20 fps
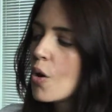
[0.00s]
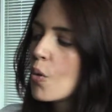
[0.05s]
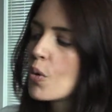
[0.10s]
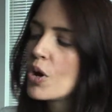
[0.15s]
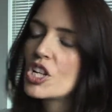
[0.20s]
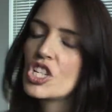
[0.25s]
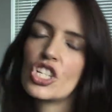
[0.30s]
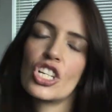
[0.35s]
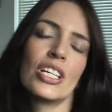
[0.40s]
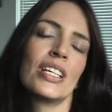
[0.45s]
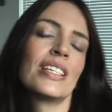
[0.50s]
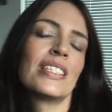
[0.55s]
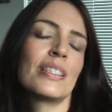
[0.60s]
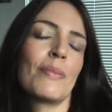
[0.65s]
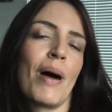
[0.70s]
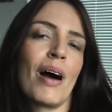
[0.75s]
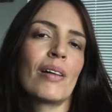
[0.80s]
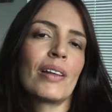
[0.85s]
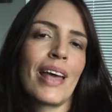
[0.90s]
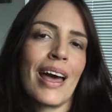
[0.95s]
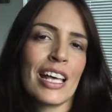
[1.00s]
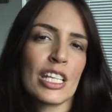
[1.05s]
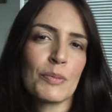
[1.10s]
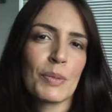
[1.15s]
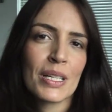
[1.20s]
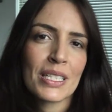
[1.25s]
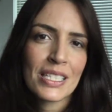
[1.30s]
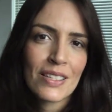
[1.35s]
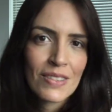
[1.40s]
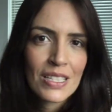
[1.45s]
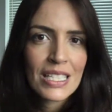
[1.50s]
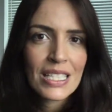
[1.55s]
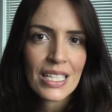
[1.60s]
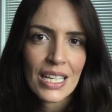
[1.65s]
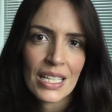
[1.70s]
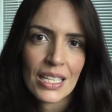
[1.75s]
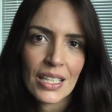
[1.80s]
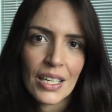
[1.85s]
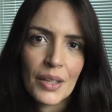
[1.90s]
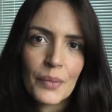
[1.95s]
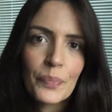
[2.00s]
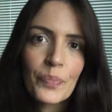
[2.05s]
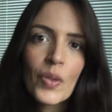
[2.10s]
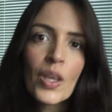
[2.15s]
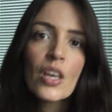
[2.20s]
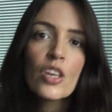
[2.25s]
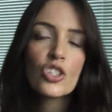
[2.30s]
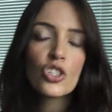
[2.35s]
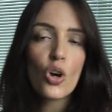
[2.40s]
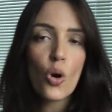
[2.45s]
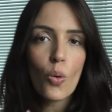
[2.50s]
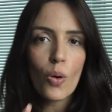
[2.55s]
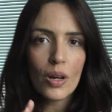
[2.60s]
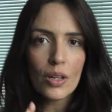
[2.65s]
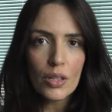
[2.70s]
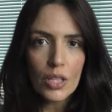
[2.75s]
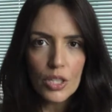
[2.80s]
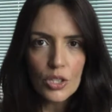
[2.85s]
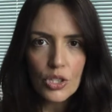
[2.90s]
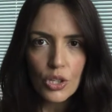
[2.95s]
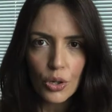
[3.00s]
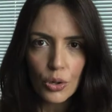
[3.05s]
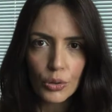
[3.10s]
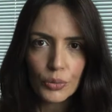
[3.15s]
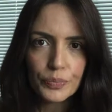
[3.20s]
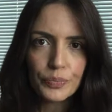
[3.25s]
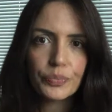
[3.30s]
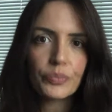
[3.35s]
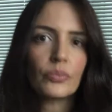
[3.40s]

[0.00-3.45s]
which is about aspects of the psyche. So what do?